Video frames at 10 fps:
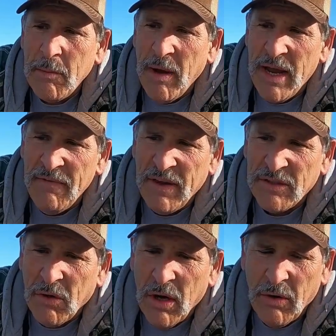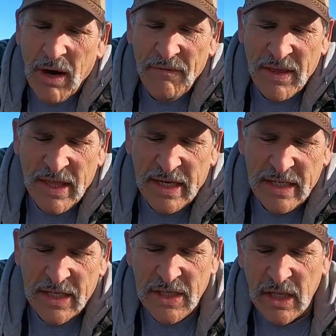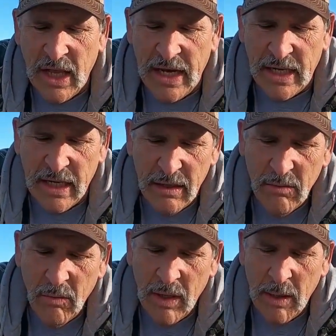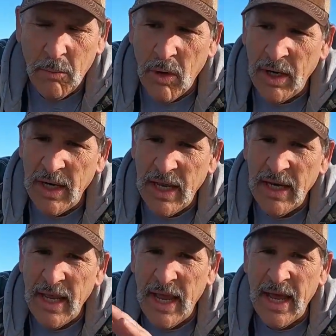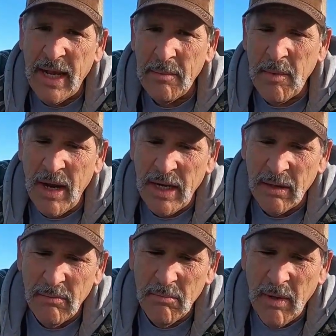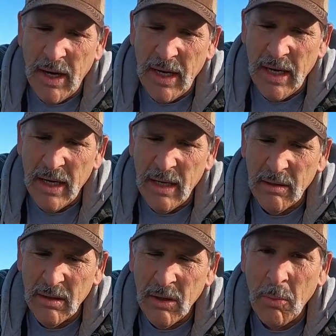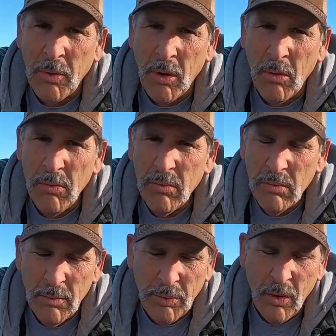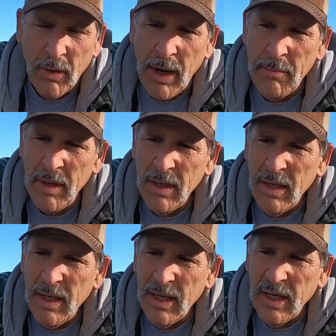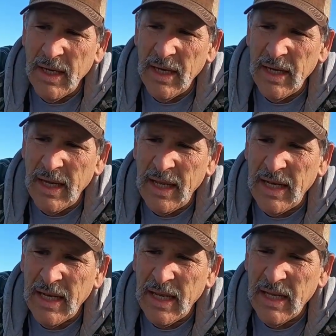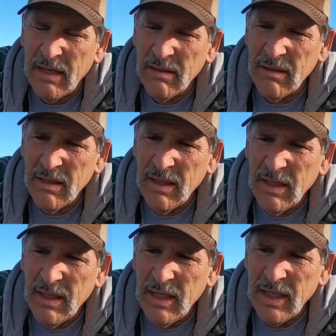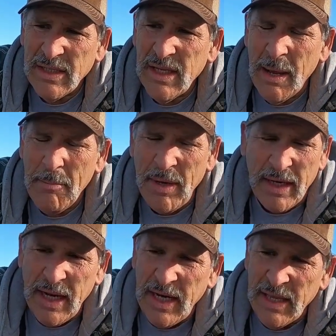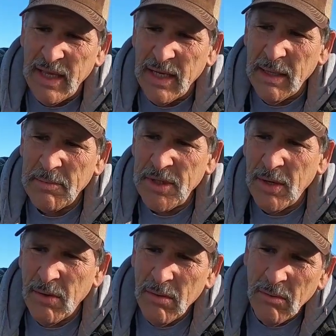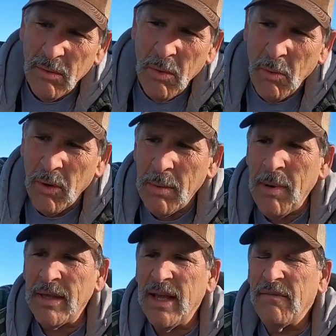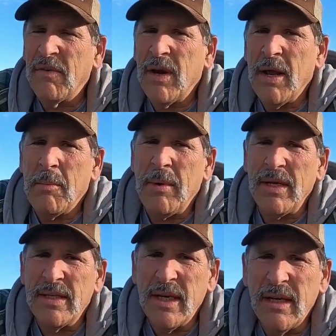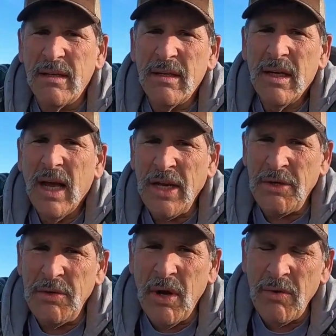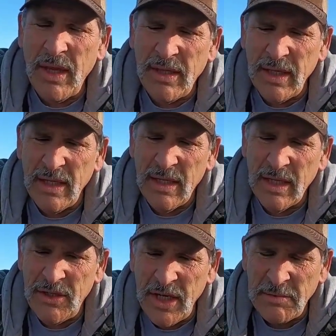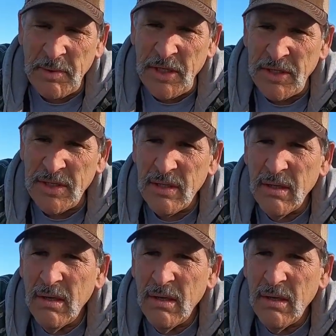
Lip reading: my FX chronograph. I think it doesn't like when I'm running it and my GoPro program, and it's not picking anything up, so we won't worry about that for now. But I do know that the JSBs